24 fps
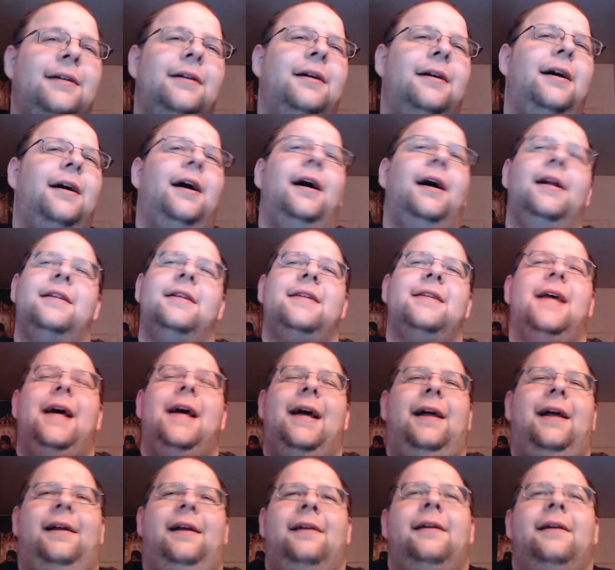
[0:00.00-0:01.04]

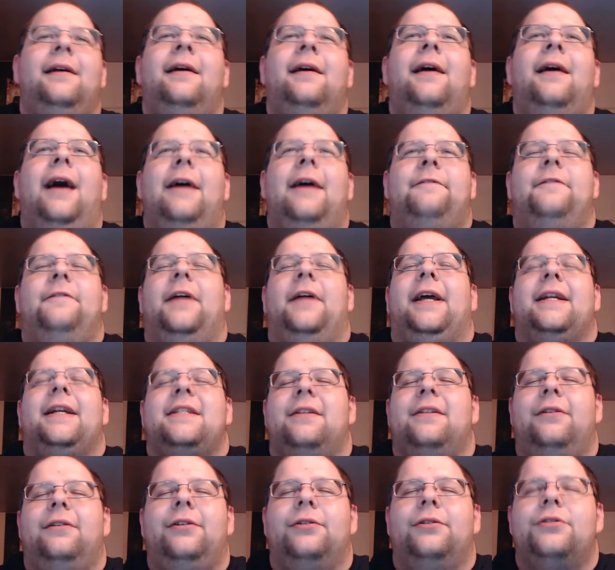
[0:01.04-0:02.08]
I feel like it's a
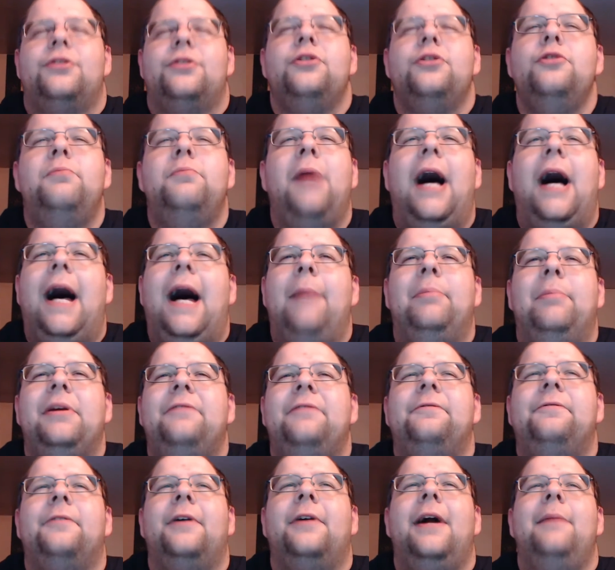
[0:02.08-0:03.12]
little too poppy
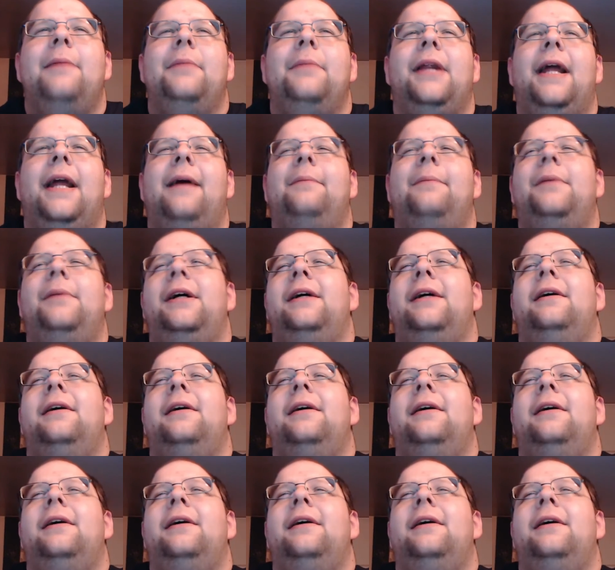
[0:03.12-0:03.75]
for Eminem,